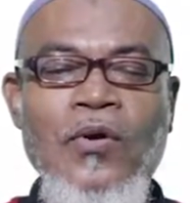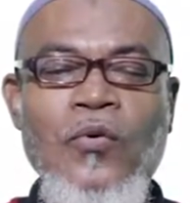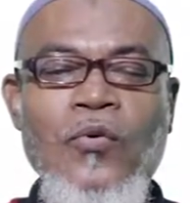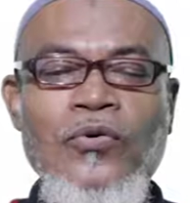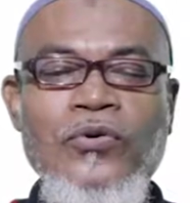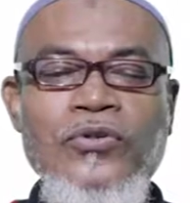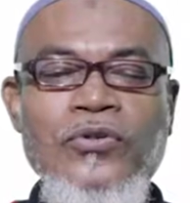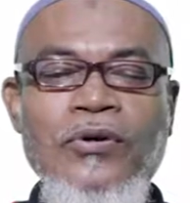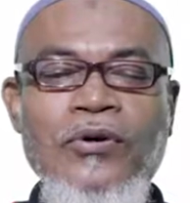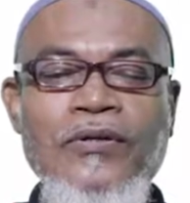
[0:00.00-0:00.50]

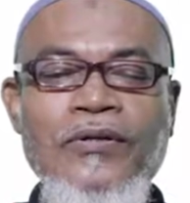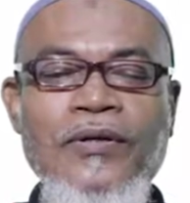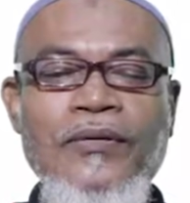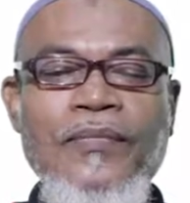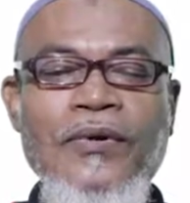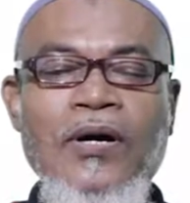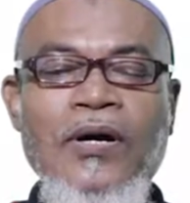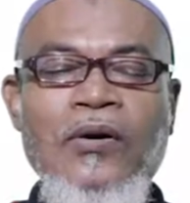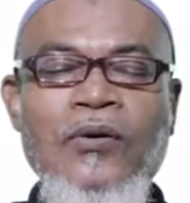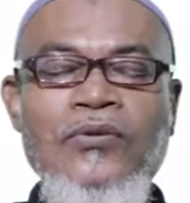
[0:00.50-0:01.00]
we talked
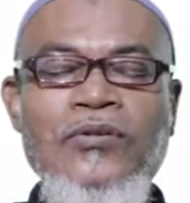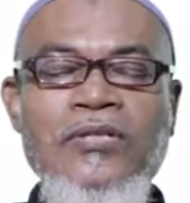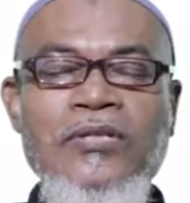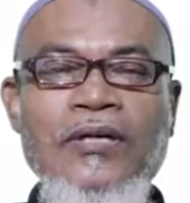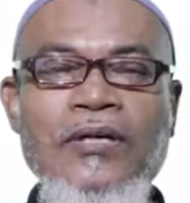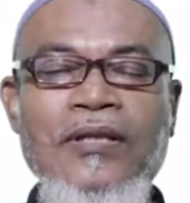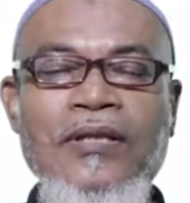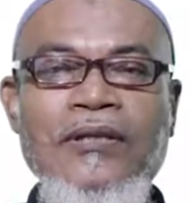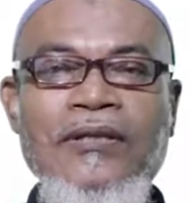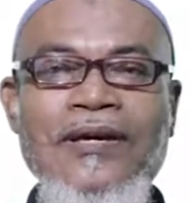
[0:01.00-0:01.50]
about
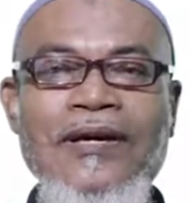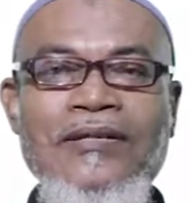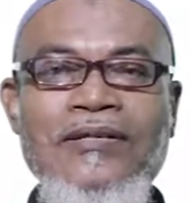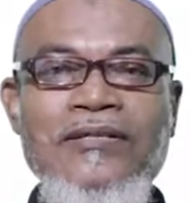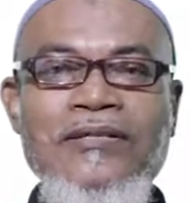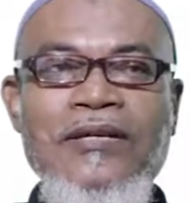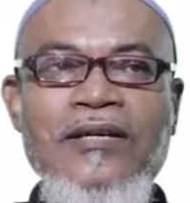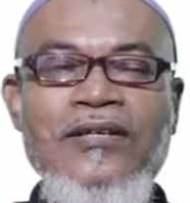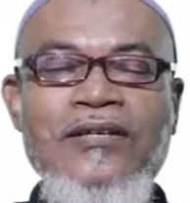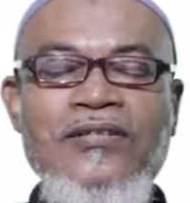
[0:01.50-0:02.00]

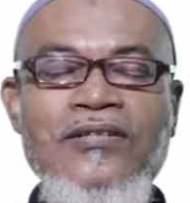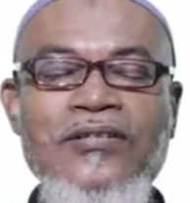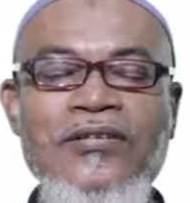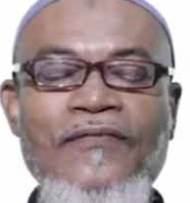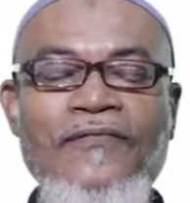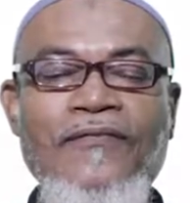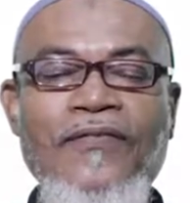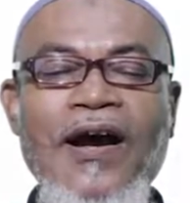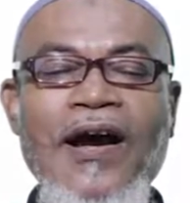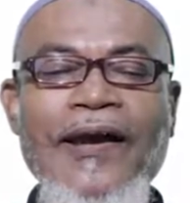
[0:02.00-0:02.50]
that it is
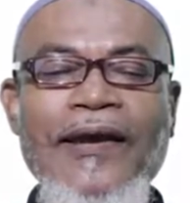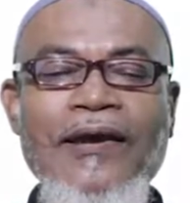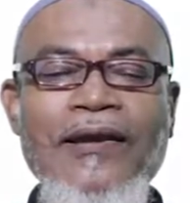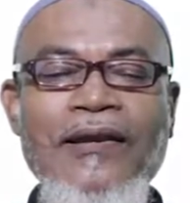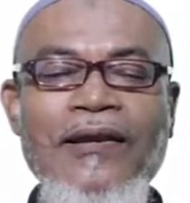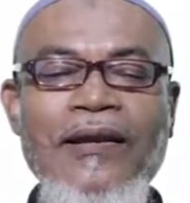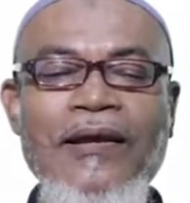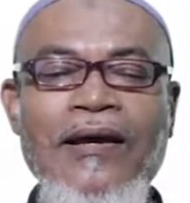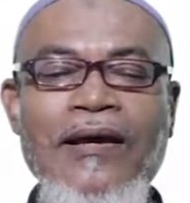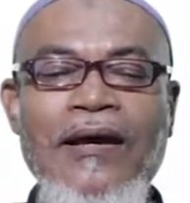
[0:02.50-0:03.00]

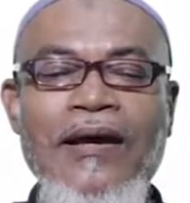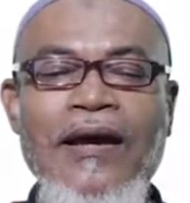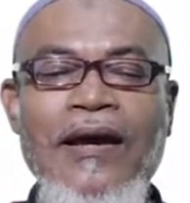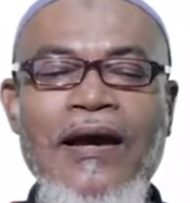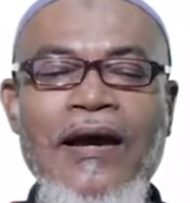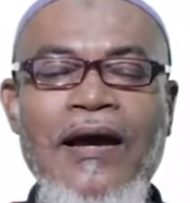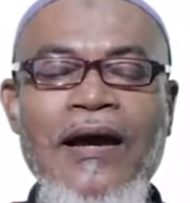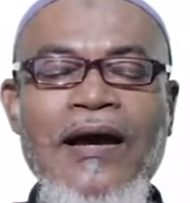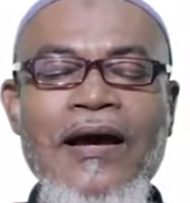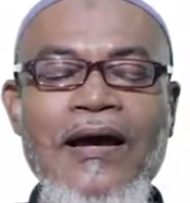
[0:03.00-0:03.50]
defined
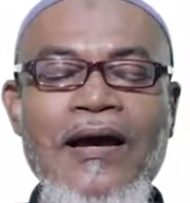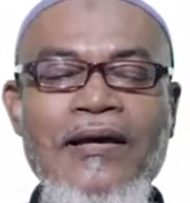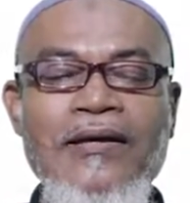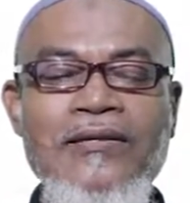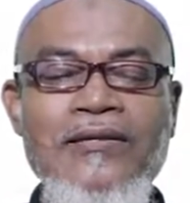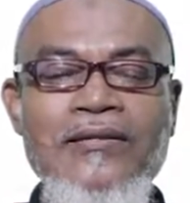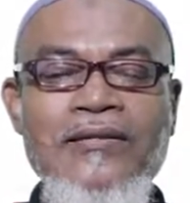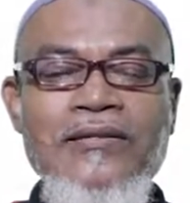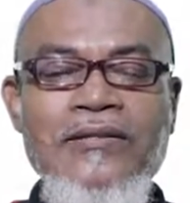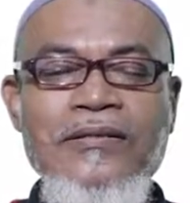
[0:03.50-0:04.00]

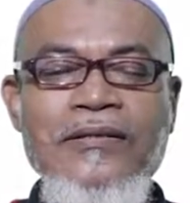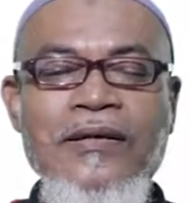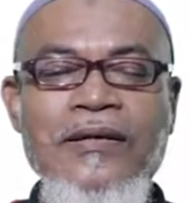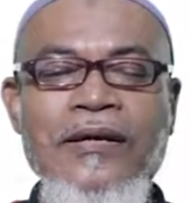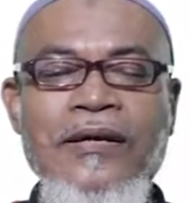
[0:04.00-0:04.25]
as